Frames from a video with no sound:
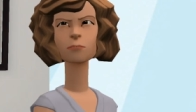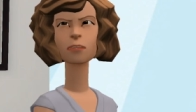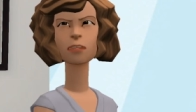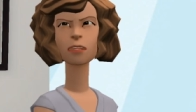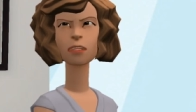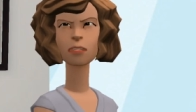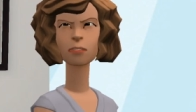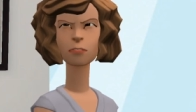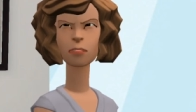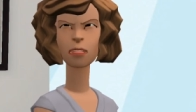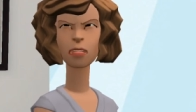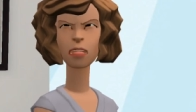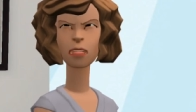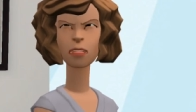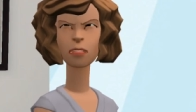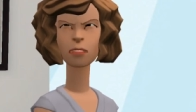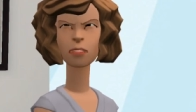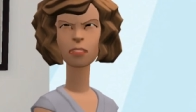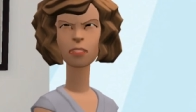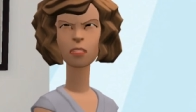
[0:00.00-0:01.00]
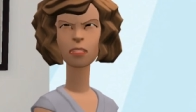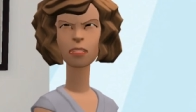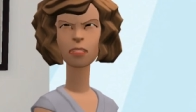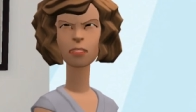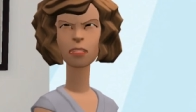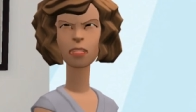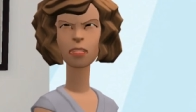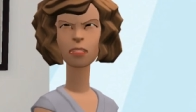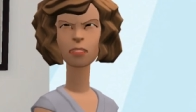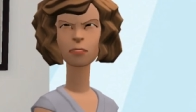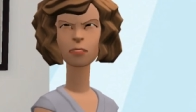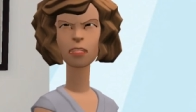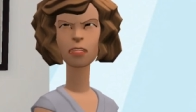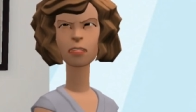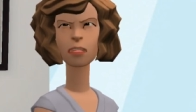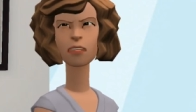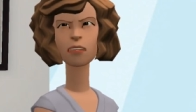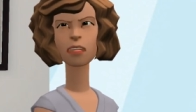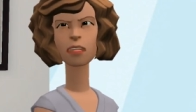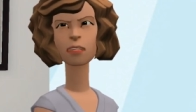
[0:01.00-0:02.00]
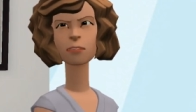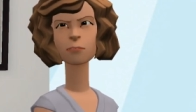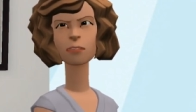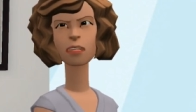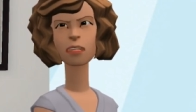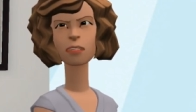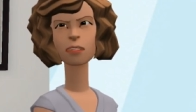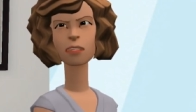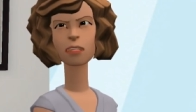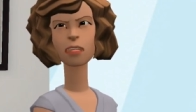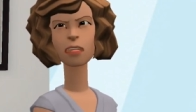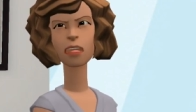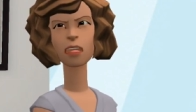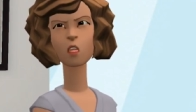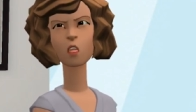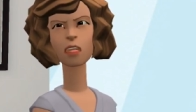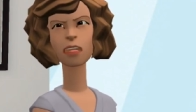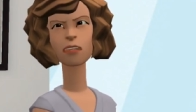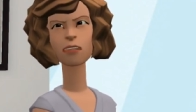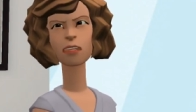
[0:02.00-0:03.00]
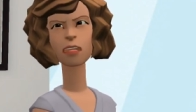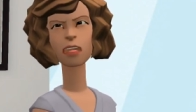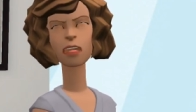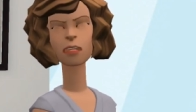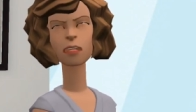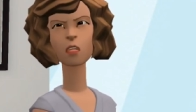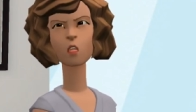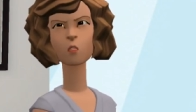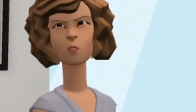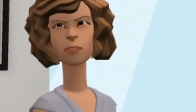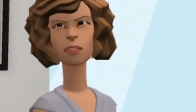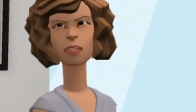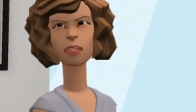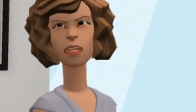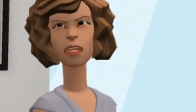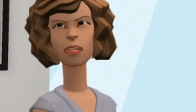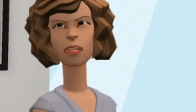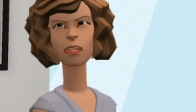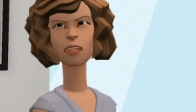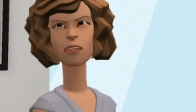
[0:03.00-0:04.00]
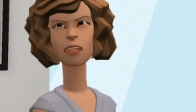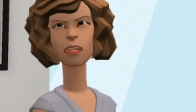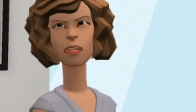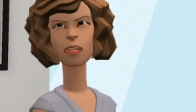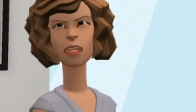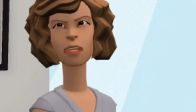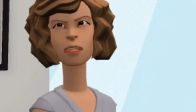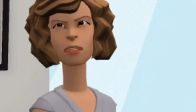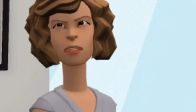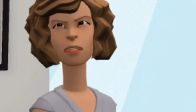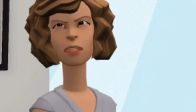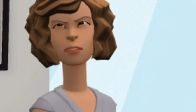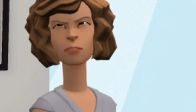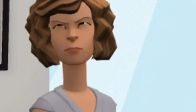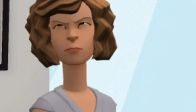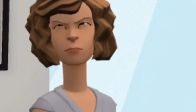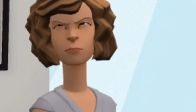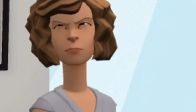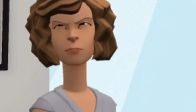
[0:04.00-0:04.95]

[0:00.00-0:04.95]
That's his desire and he hasn't given up trying to convince humanity of his lie.